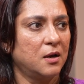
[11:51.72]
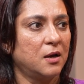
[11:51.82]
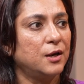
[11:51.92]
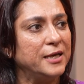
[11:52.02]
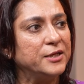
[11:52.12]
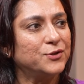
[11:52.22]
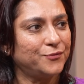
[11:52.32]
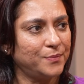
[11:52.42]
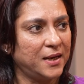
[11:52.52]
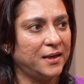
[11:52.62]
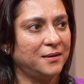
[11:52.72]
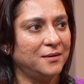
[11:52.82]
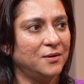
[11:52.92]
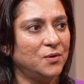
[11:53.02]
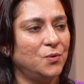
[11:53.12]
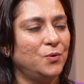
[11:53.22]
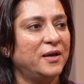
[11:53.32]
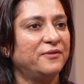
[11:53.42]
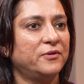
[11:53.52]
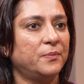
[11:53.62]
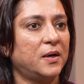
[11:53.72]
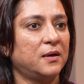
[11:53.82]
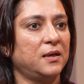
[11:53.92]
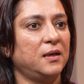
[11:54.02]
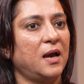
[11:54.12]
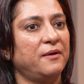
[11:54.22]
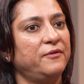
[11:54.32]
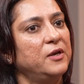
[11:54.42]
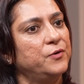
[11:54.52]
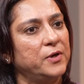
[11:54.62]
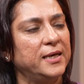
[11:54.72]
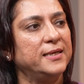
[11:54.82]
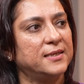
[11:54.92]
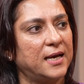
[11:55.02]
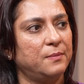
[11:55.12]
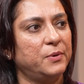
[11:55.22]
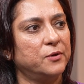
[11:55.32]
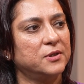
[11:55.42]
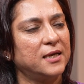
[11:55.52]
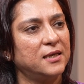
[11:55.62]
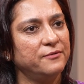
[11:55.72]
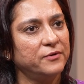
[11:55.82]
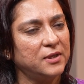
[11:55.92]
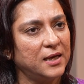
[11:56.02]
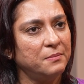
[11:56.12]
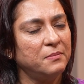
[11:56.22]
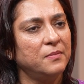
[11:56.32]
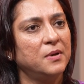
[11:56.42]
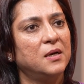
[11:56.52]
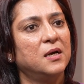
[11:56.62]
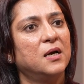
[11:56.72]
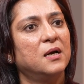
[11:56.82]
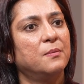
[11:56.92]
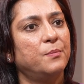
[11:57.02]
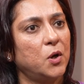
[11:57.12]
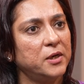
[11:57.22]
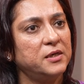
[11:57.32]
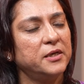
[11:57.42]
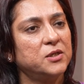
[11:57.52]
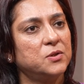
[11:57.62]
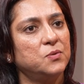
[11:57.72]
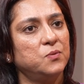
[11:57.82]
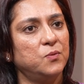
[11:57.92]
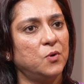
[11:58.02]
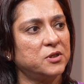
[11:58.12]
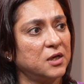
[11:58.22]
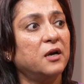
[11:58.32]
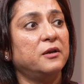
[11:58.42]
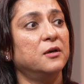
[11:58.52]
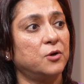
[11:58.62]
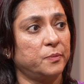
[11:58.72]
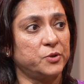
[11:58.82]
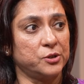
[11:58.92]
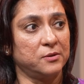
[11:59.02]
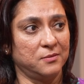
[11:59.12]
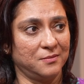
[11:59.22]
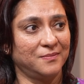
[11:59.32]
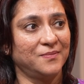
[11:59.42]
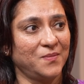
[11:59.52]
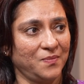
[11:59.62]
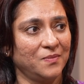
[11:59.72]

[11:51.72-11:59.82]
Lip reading: colleagues of mine who left the party, I feel really sad, because I think for them, politics was a career option.